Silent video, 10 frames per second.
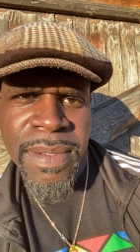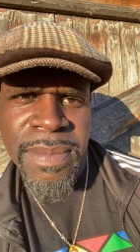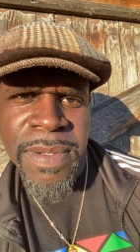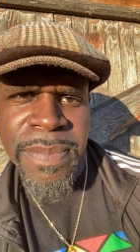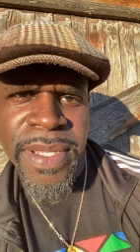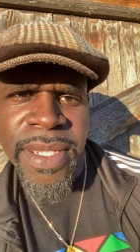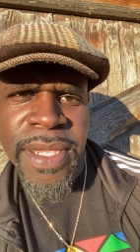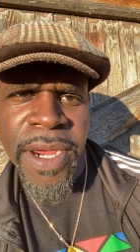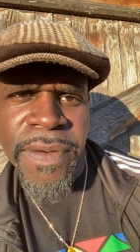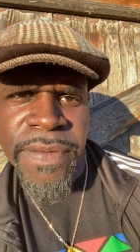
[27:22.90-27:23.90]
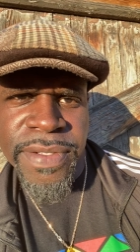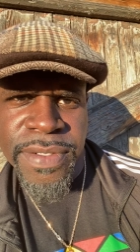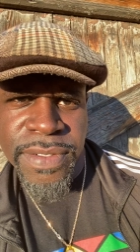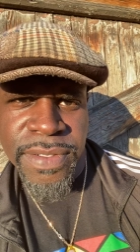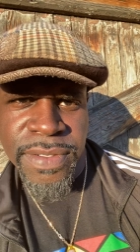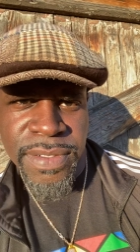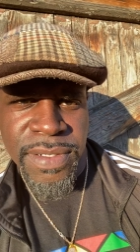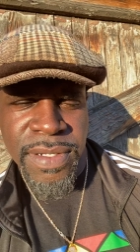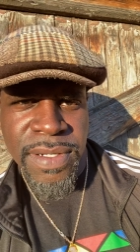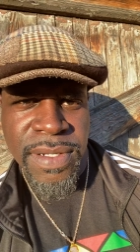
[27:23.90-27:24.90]
But be encouraged.
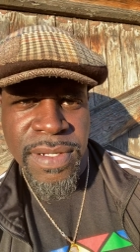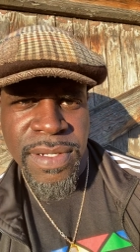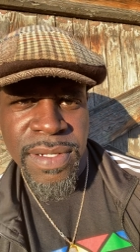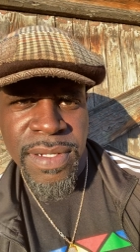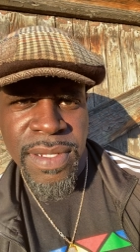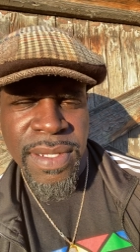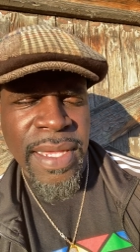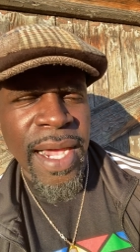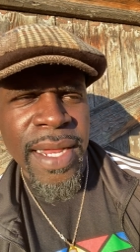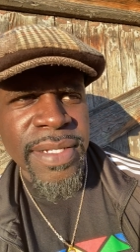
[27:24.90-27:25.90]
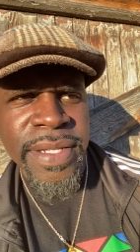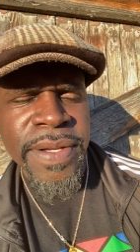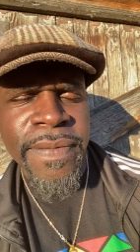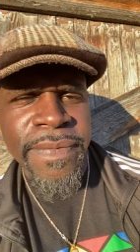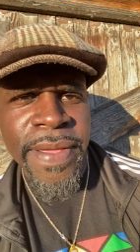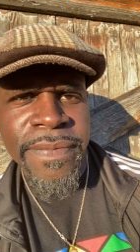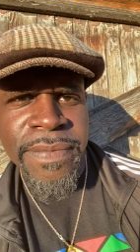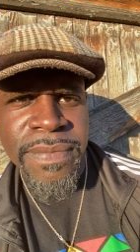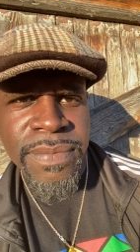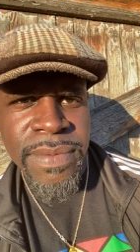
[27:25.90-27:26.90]
God is still faithful.
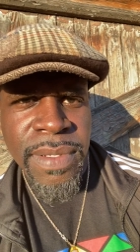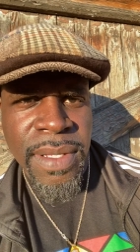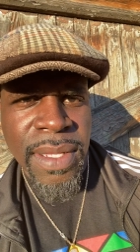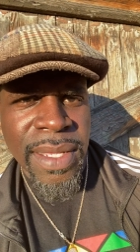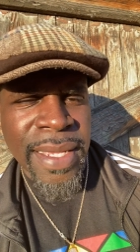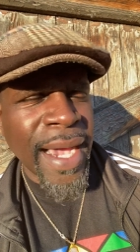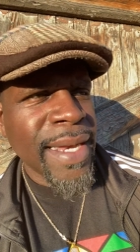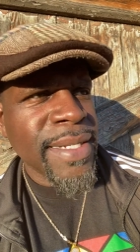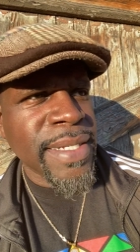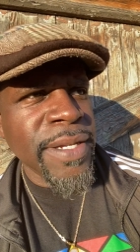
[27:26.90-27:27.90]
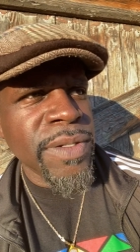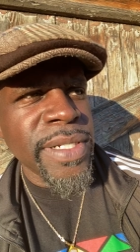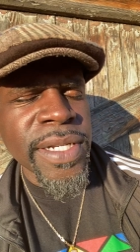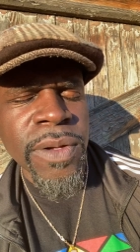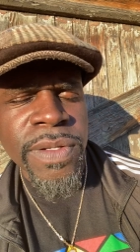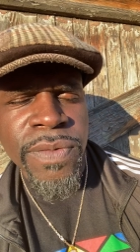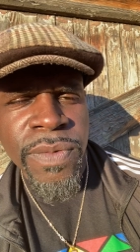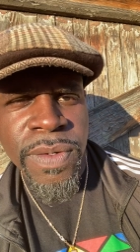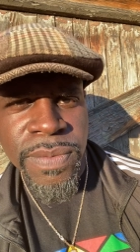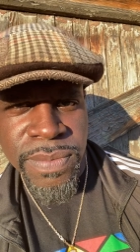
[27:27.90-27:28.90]
God is still sitting on the
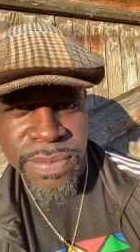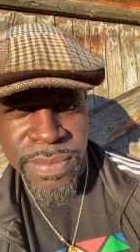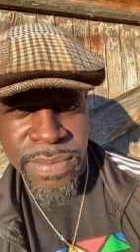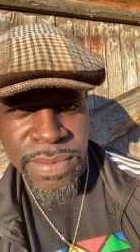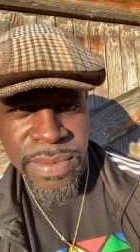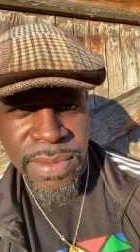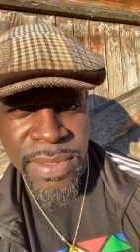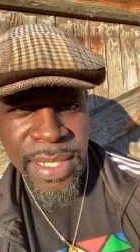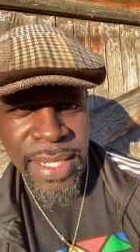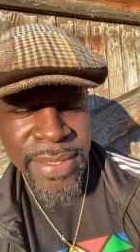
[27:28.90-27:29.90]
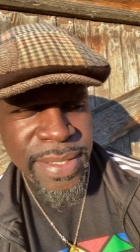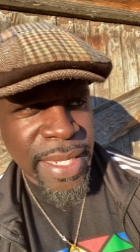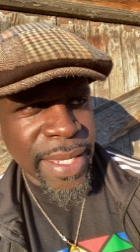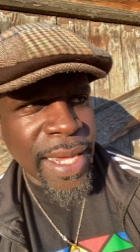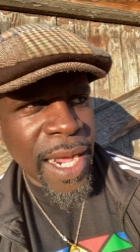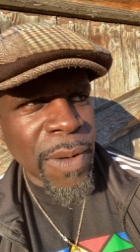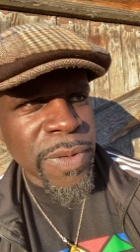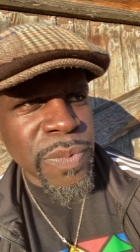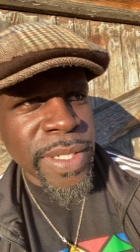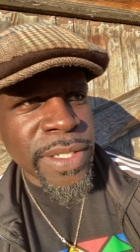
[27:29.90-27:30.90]
throne. Just like God
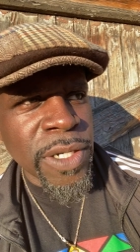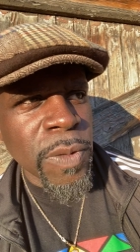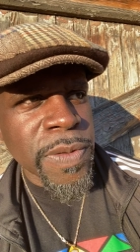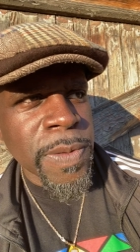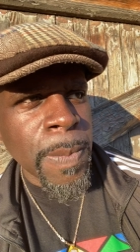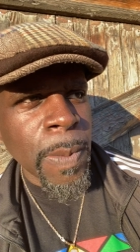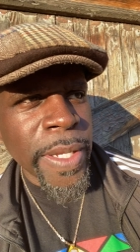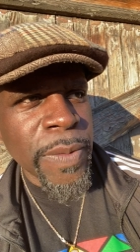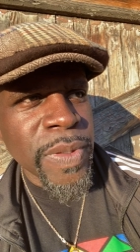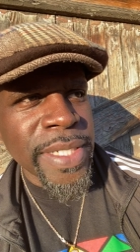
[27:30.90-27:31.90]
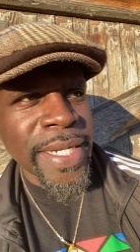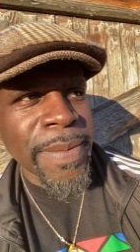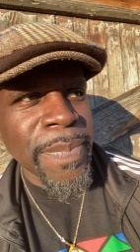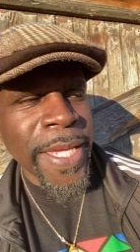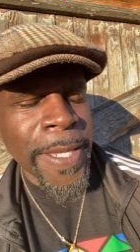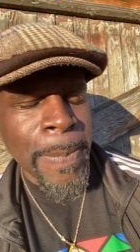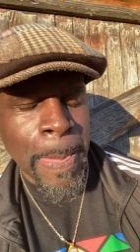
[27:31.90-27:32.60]
was with Joseph when he was in the pit.